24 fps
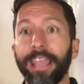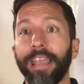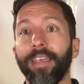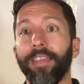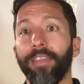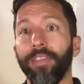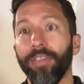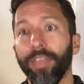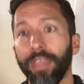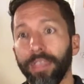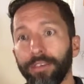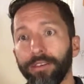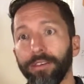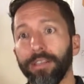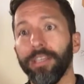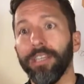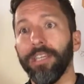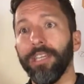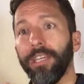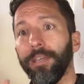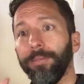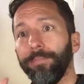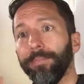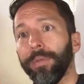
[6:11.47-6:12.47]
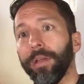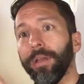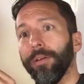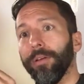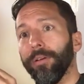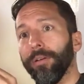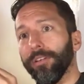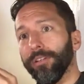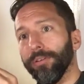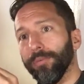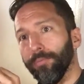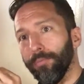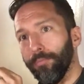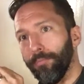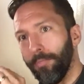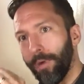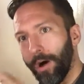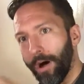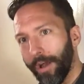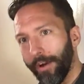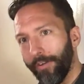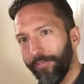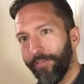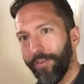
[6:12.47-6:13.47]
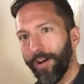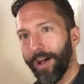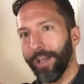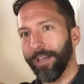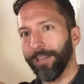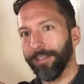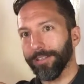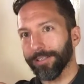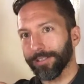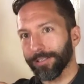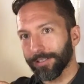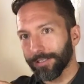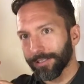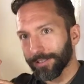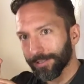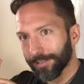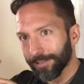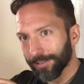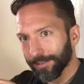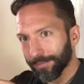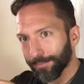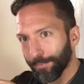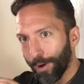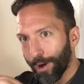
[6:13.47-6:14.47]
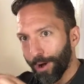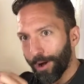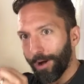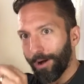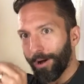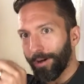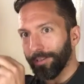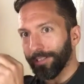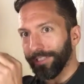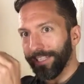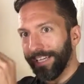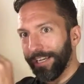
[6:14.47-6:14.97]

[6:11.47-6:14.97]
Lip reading: Then you can keep modifying just small